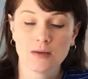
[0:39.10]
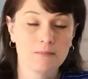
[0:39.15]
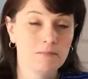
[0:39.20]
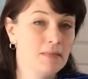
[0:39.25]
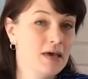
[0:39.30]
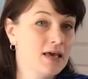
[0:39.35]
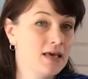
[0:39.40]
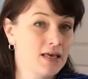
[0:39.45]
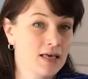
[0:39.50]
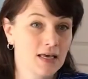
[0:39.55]

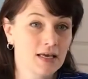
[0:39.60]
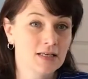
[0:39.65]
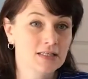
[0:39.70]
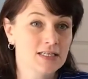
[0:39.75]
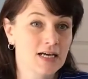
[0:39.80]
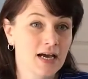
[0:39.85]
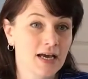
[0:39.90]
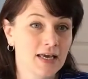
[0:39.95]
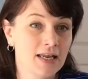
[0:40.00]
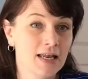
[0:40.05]
making
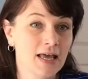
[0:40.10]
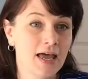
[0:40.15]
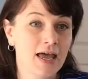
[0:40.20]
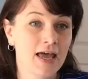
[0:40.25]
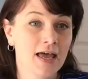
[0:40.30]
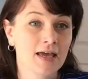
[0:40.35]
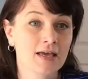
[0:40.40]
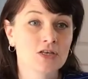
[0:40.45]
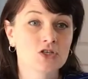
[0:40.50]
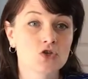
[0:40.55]
dyed
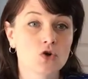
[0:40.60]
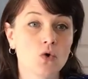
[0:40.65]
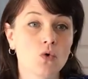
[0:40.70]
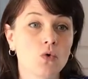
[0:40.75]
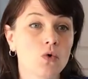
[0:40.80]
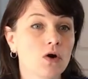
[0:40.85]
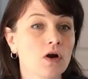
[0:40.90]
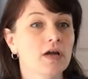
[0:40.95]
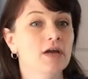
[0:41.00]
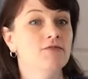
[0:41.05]
eggs,
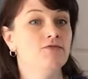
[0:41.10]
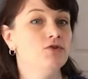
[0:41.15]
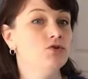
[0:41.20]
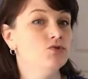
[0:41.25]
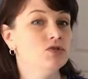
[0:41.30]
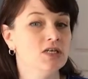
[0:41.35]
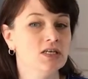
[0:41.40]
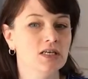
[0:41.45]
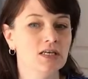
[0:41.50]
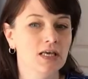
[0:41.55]
or if you
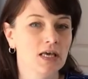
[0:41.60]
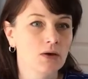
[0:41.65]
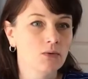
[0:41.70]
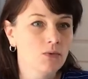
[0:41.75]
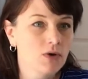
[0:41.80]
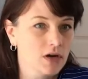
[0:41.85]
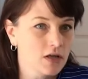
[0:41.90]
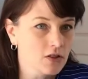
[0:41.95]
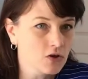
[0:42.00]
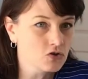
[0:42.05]
didn't get
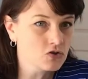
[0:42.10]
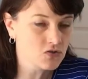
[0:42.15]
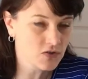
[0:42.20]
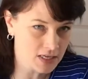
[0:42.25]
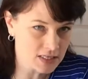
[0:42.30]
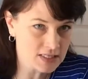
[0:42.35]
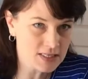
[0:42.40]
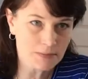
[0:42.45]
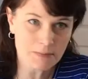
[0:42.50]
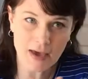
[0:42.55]
one of those
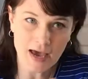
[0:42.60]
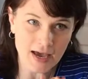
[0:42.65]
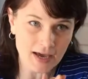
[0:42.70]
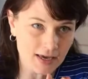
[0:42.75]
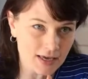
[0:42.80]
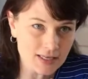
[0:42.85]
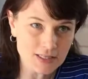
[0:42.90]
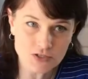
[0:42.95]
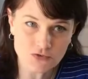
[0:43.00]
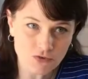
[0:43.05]
fancy
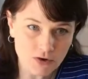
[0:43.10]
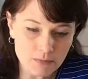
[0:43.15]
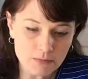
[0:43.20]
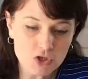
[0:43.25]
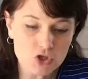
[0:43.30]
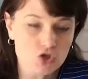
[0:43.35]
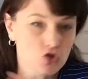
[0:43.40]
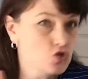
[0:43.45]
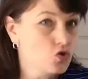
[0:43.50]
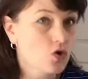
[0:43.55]
packets from
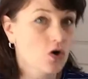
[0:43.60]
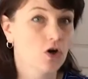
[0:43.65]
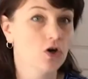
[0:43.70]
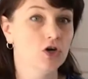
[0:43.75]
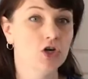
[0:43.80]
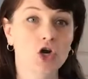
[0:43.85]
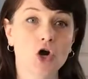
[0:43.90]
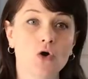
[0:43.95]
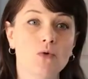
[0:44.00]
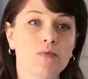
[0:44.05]
the
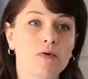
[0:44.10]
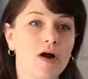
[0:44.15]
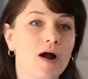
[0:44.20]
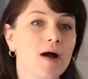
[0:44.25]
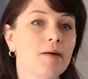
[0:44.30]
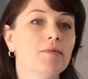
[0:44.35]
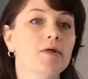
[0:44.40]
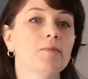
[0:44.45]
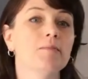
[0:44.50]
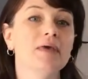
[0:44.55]
store, no
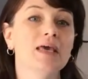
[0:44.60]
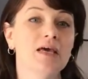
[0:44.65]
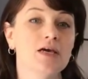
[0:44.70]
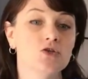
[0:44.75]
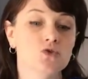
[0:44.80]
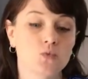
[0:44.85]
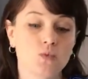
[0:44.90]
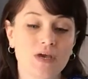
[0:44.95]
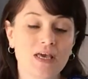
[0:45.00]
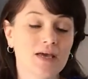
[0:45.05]
problem,
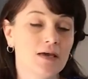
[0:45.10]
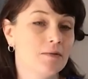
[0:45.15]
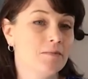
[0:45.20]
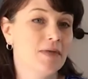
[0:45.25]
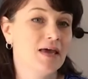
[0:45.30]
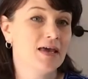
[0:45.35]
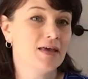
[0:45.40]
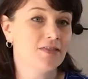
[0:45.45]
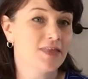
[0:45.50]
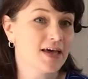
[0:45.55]
because we can
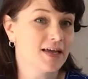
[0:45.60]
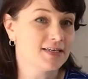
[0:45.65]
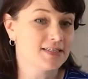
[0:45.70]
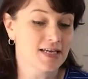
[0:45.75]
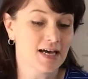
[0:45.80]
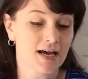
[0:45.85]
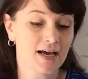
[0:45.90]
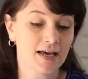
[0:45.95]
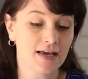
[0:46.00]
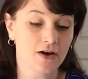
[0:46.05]
make that
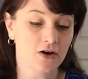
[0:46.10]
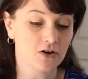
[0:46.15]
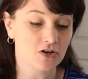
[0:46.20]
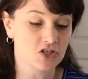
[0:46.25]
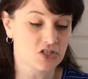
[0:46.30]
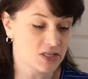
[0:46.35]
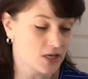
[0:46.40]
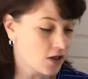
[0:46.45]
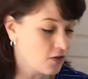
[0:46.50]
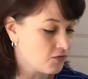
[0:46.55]
dye
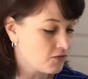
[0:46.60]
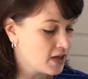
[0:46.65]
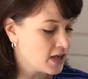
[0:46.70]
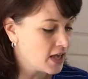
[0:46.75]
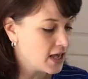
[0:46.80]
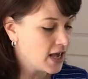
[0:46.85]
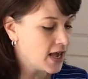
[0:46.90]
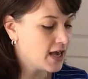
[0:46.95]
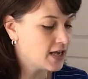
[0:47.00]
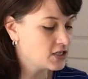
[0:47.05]
ourselves
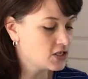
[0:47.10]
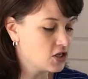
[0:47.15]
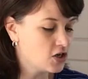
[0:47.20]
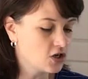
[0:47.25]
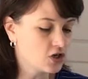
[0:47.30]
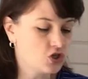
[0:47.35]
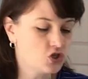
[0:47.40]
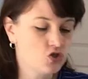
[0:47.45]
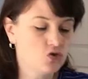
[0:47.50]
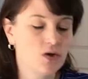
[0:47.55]
as
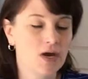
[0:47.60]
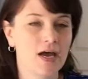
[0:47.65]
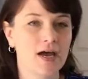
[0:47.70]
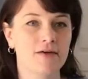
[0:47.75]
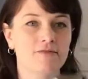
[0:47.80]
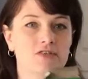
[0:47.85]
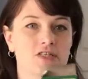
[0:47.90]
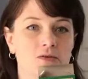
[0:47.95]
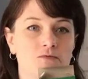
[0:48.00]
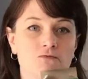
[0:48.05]
long as you
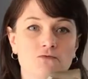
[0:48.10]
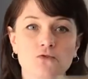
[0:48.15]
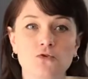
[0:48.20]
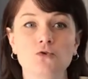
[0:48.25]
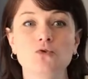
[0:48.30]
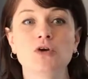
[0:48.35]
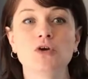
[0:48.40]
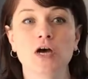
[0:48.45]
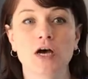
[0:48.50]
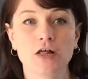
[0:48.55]
have some
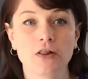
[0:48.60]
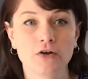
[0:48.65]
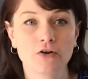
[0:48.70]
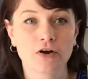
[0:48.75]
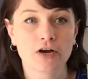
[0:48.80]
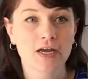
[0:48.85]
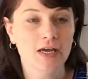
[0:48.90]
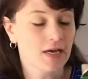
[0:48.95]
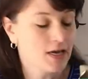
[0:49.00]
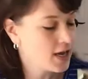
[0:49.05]
food
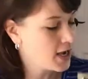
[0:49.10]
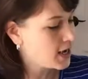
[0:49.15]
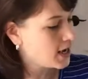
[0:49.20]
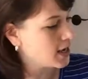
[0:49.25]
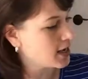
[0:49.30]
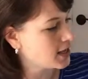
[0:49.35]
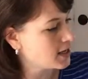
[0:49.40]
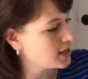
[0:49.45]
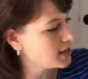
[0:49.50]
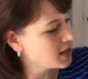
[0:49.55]
coloring
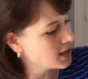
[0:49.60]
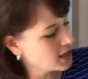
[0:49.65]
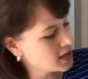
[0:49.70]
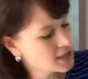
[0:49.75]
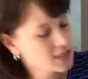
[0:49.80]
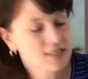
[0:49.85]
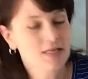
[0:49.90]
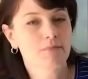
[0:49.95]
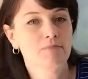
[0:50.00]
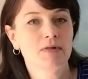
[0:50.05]
and
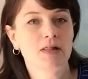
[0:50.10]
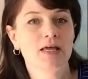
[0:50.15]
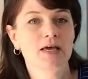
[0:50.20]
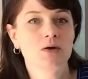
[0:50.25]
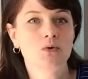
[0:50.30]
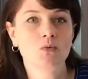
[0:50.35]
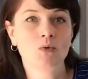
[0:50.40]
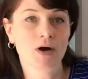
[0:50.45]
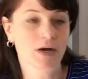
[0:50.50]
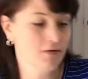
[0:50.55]
some
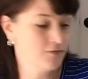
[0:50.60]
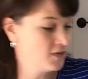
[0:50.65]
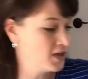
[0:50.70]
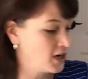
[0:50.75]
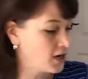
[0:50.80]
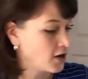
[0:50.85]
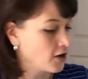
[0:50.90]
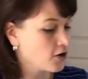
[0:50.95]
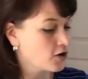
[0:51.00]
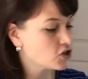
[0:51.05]
plain white
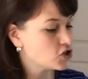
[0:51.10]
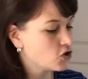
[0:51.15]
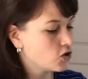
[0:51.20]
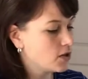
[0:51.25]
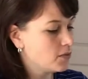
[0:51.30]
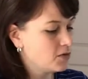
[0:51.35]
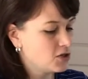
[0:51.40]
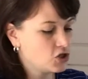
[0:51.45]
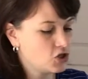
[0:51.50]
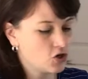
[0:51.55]
vinegar. So
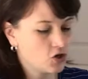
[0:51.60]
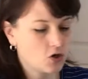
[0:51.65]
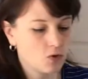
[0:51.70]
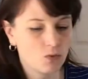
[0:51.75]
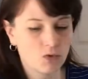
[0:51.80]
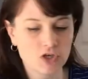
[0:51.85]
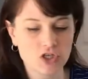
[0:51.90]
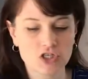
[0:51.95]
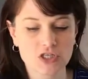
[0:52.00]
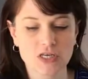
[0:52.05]
let me show you.
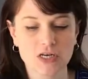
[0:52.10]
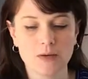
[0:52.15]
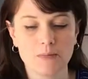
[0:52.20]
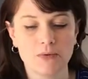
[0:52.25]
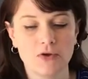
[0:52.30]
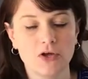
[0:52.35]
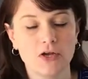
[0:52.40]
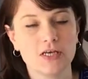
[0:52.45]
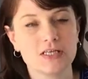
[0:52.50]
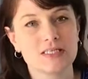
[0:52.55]
We're just going
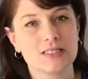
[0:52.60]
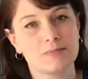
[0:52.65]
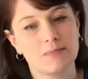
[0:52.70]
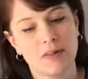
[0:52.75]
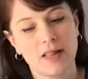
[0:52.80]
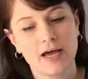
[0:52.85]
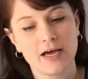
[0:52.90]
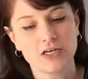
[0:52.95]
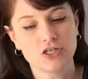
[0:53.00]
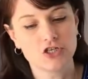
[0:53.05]
to put a
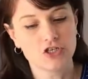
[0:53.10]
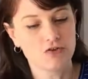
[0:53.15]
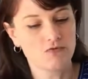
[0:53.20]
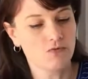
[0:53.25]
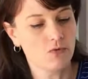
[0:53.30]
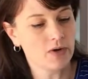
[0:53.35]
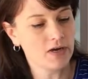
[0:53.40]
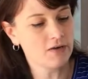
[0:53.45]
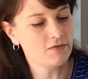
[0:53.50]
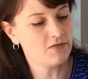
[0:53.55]
splash of
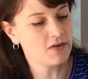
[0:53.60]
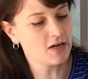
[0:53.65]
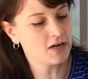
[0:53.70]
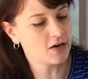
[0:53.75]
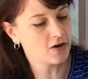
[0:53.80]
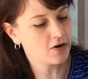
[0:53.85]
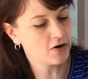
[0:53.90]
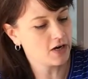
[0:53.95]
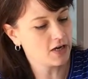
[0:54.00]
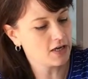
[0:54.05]
white
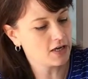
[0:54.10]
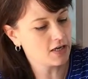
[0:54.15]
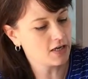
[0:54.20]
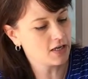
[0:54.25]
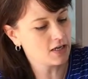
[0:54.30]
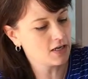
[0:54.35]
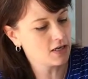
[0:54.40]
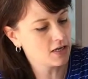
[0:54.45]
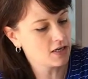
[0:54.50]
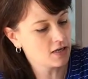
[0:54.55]
vinegar
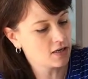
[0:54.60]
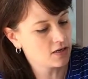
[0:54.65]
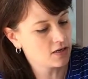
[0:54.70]
in